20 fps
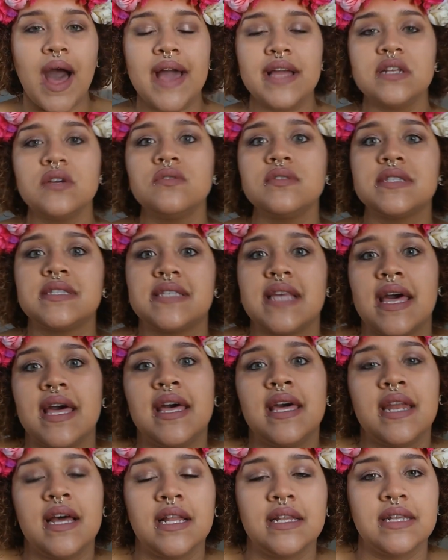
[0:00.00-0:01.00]
I don't
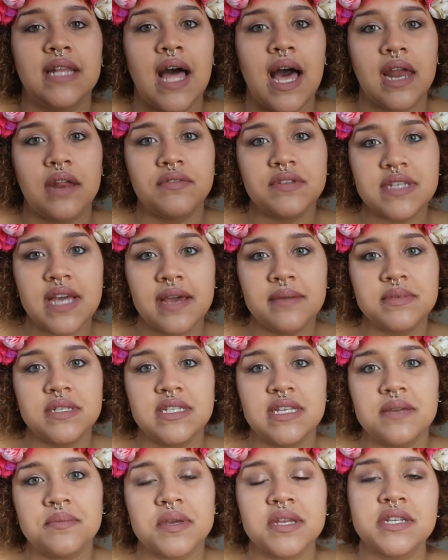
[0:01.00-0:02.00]
set a lot of time to
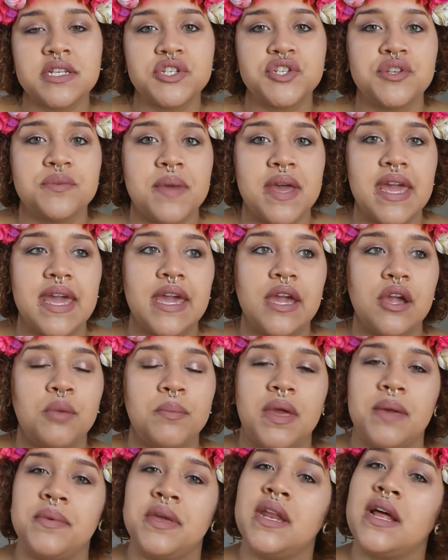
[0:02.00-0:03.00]
deep condition my hair,
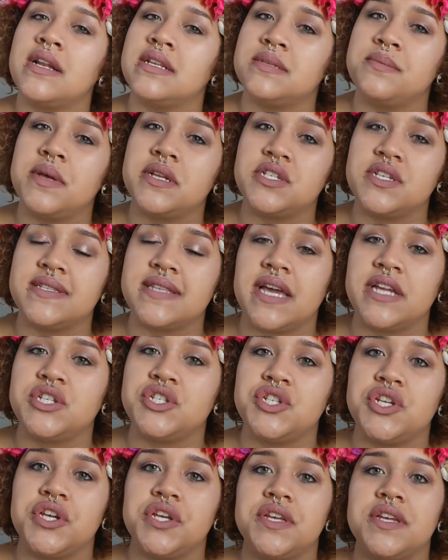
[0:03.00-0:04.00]
maybe not as much as I
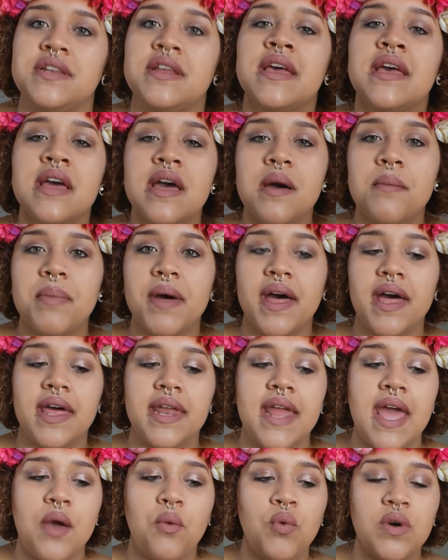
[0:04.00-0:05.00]
should,
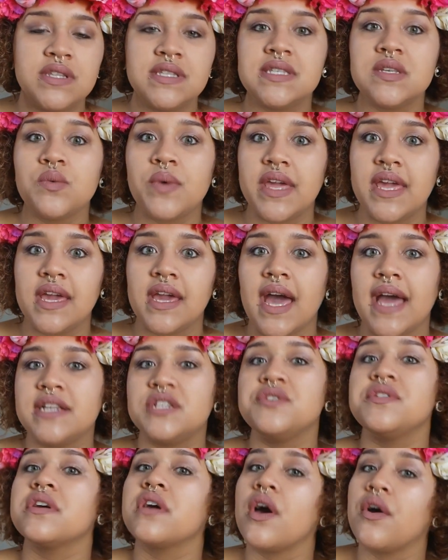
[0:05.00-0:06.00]
but once a week I
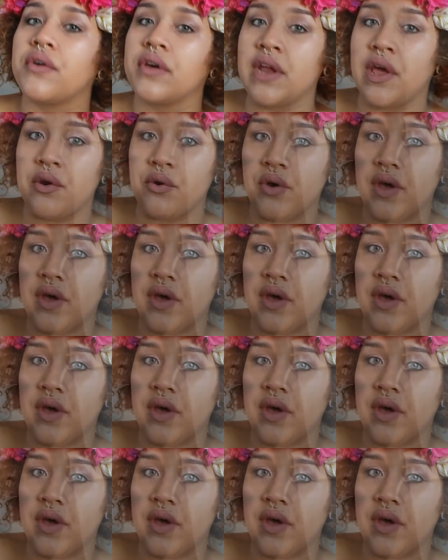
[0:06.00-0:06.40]
do the coconut